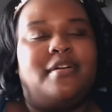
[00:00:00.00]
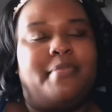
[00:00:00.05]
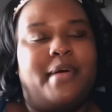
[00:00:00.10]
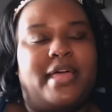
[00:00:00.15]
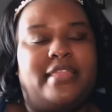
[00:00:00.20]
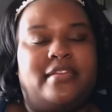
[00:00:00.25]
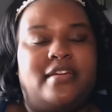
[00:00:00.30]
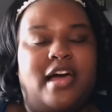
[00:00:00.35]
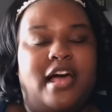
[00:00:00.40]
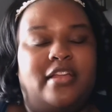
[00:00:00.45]

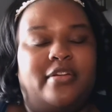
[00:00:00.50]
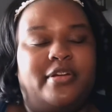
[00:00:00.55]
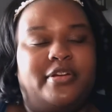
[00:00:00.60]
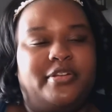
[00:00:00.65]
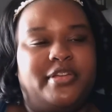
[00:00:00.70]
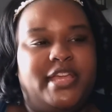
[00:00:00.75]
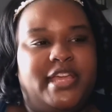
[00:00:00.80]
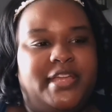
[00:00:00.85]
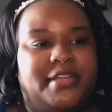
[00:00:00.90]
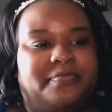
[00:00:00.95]
about the
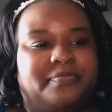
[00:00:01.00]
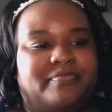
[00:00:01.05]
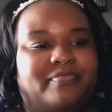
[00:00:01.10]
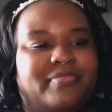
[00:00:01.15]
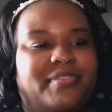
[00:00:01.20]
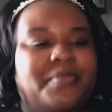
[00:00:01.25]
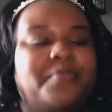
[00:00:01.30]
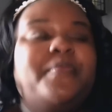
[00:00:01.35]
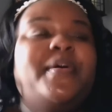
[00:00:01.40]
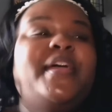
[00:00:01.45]
Colorado Kid,
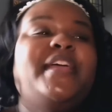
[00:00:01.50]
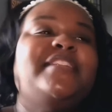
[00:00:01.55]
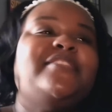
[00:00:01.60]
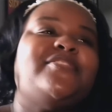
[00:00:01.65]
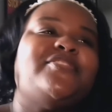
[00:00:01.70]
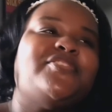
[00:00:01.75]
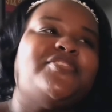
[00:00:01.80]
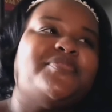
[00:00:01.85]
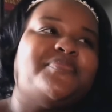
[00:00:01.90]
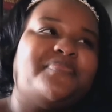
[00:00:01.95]

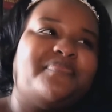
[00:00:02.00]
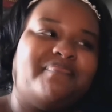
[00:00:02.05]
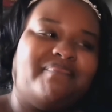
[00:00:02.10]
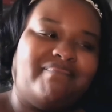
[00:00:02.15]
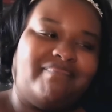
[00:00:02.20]
which